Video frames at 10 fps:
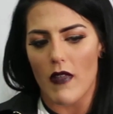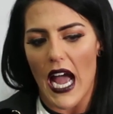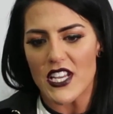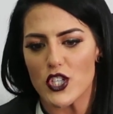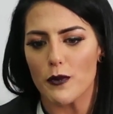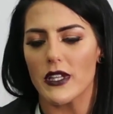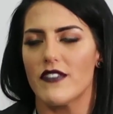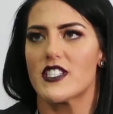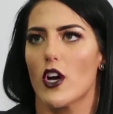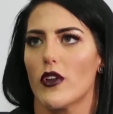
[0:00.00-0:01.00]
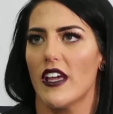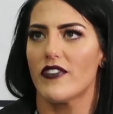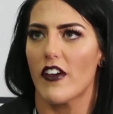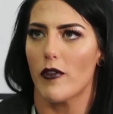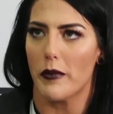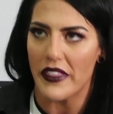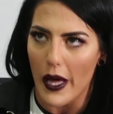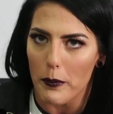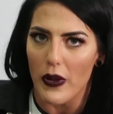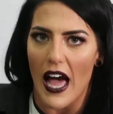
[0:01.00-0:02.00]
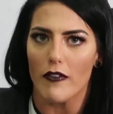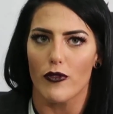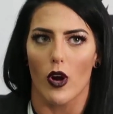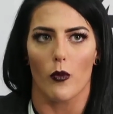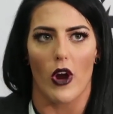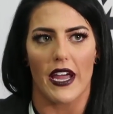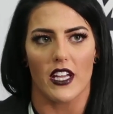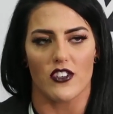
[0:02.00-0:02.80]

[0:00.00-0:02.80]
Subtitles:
I do believe so. They've given me that platform where